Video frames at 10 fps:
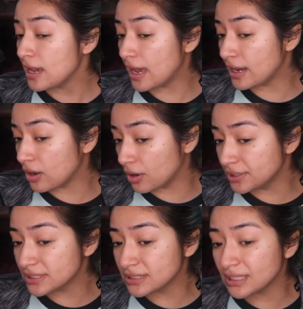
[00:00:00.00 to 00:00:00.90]
And
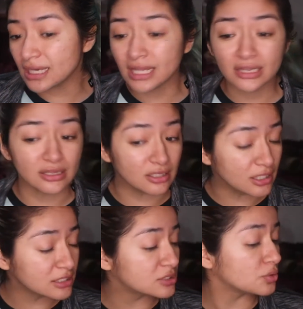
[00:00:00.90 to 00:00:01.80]
honestly, it
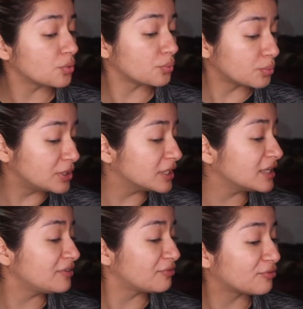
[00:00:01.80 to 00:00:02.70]
looks
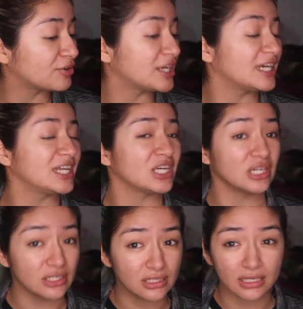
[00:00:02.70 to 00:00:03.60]
really freaking
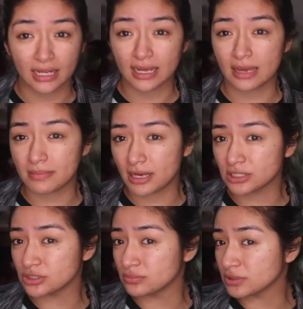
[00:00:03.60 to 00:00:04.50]
good. Like, I'm
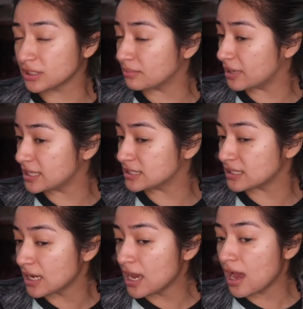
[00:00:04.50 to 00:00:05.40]
actually really
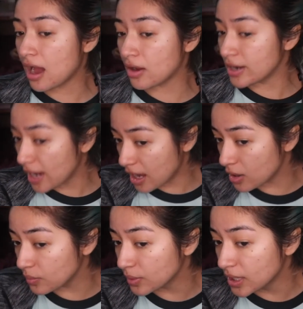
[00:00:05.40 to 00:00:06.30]
amazed on
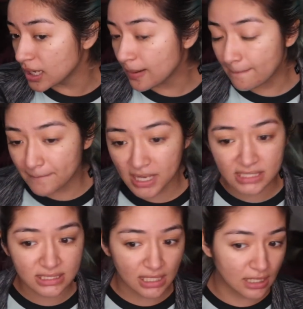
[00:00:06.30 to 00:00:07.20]
how my
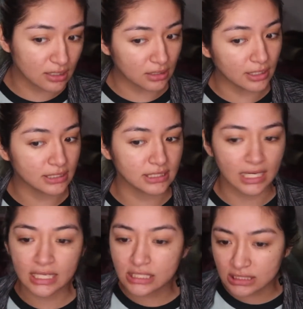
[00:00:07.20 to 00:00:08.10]
skin looks. Like,
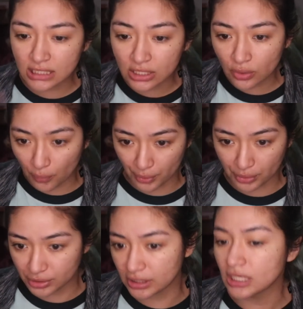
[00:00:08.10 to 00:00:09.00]
it doesn't look
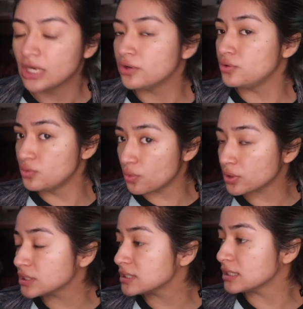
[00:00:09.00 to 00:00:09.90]
oily,
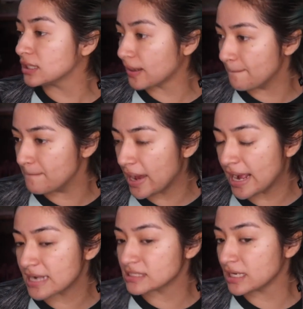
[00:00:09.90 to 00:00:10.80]
nor does it look
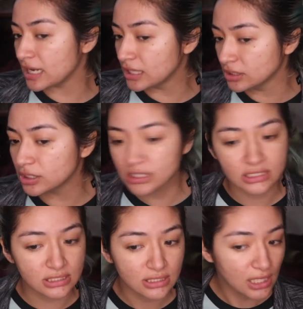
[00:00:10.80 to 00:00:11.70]
matte. It
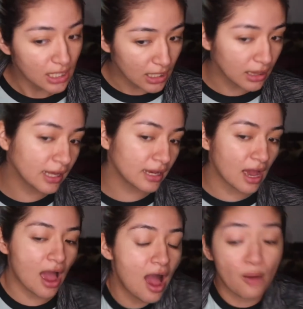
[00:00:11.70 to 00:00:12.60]
looks like
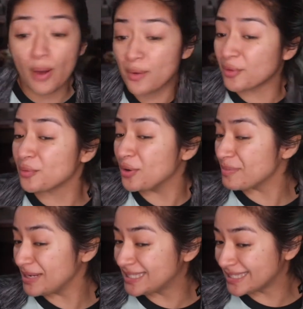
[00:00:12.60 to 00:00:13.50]
how I would
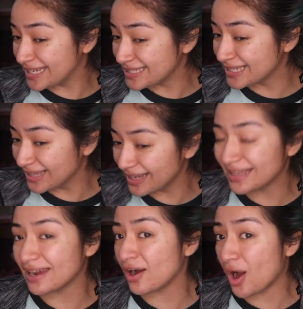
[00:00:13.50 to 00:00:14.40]
want my skin to look
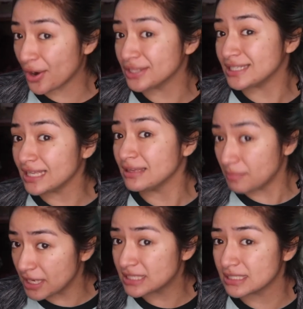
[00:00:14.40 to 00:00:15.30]
like on a daily
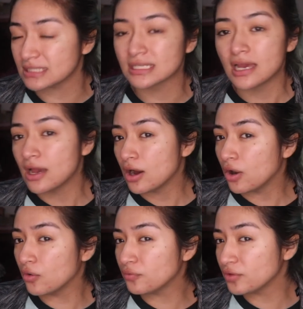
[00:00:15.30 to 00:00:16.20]
basis.
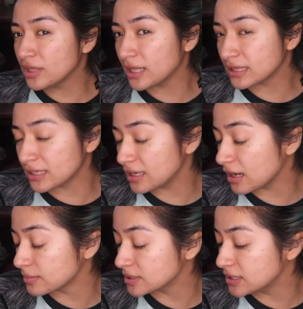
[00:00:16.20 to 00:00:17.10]
Hopefully, like, the
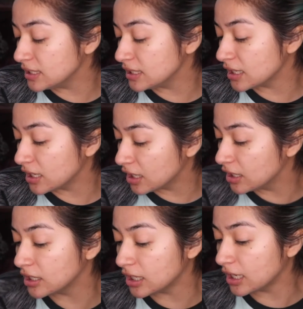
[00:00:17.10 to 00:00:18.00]
camera's getting
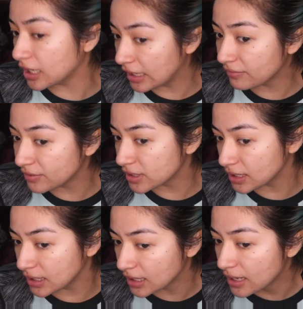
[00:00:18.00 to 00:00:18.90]

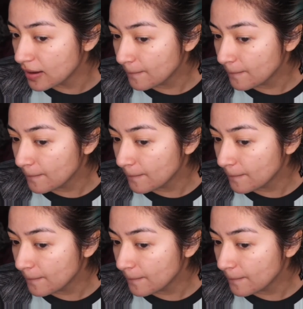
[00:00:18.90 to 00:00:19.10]
everything.